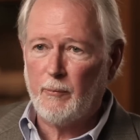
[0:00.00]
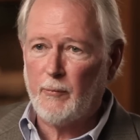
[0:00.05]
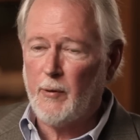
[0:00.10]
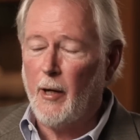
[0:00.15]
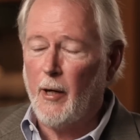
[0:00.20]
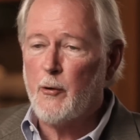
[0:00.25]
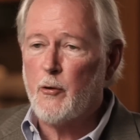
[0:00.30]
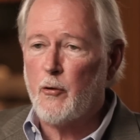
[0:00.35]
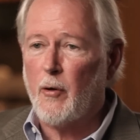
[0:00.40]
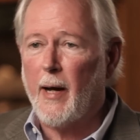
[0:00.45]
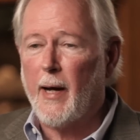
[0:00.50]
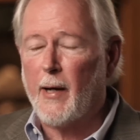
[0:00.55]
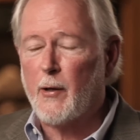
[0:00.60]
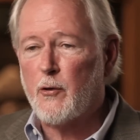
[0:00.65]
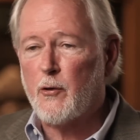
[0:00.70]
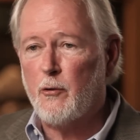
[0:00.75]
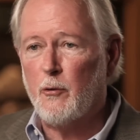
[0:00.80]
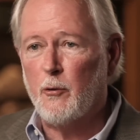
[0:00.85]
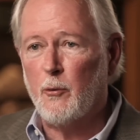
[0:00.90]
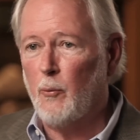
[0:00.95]

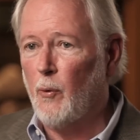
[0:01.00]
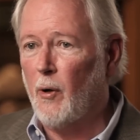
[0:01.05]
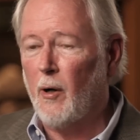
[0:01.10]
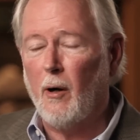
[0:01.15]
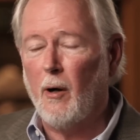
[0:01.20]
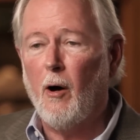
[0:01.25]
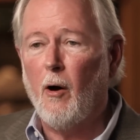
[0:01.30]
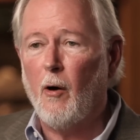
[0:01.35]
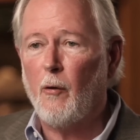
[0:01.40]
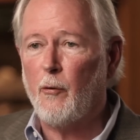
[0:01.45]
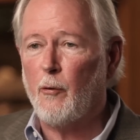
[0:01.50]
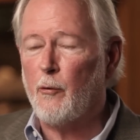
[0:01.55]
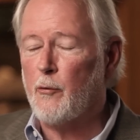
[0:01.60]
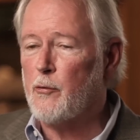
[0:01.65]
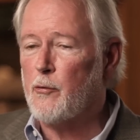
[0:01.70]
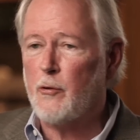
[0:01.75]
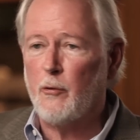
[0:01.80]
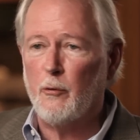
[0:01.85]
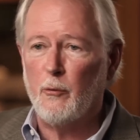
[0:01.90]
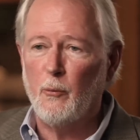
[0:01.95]
contracts to
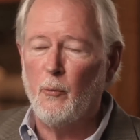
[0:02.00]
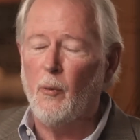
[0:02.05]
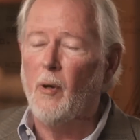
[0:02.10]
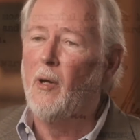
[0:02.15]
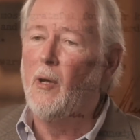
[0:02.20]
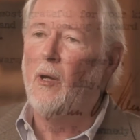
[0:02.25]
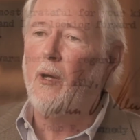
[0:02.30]
authors to